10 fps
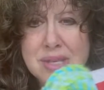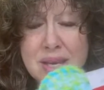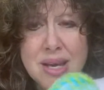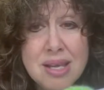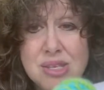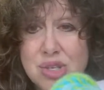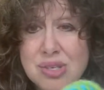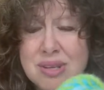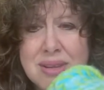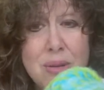it. It's just
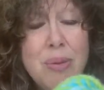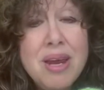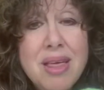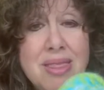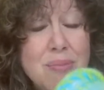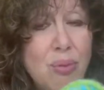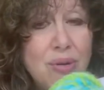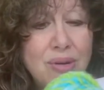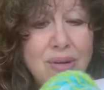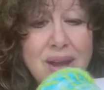a little bit in the
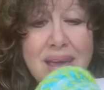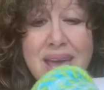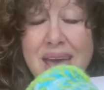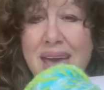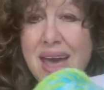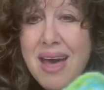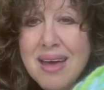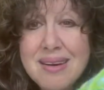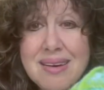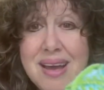border
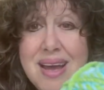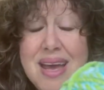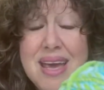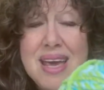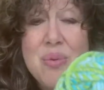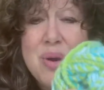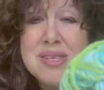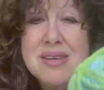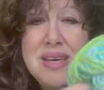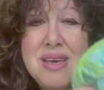and it
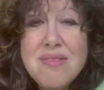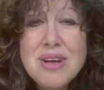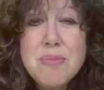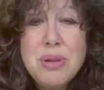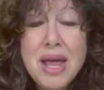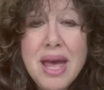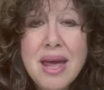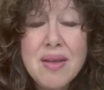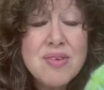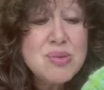wasn't even a plan.
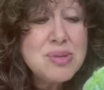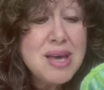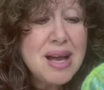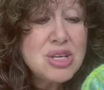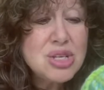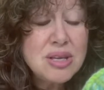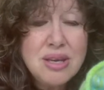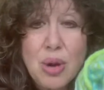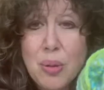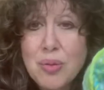This was actually
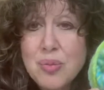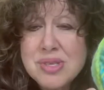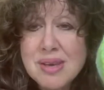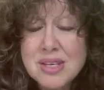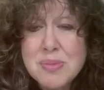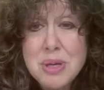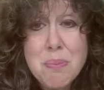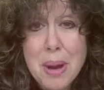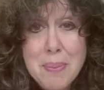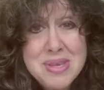yarn that was sent to me
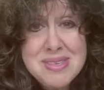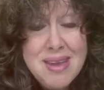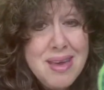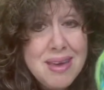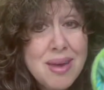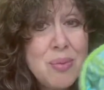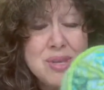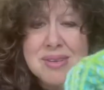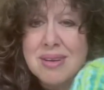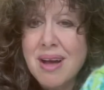by mistake. It
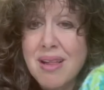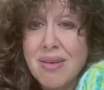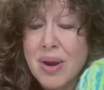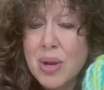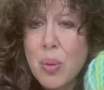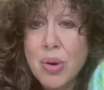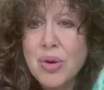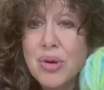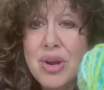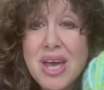wasn't a color I
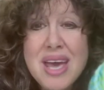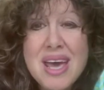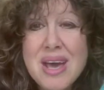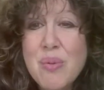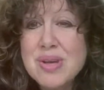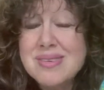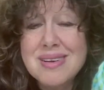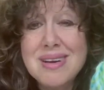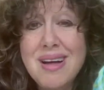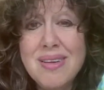ordered. It wasn't a
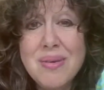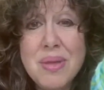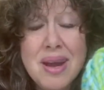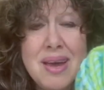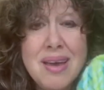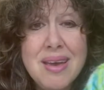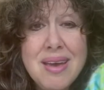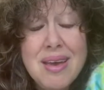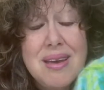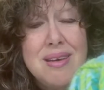color that I
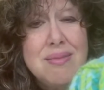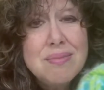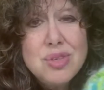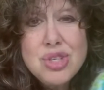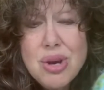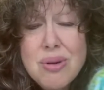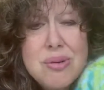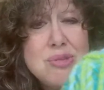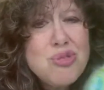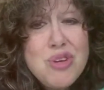
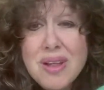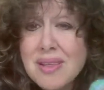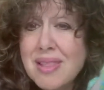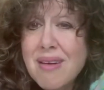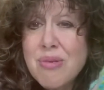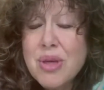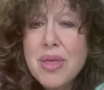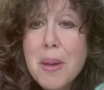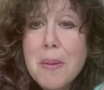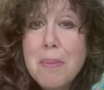chose, fell in love with,
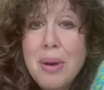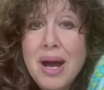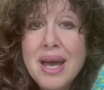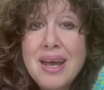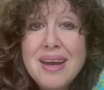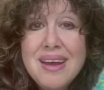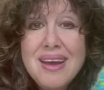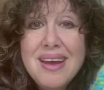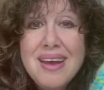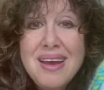but
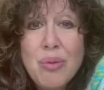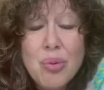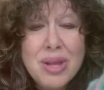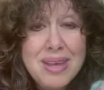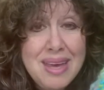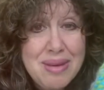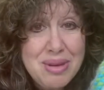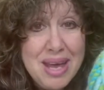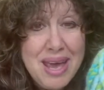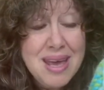it really came
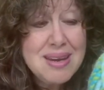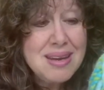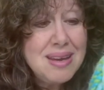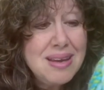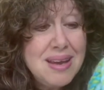in handy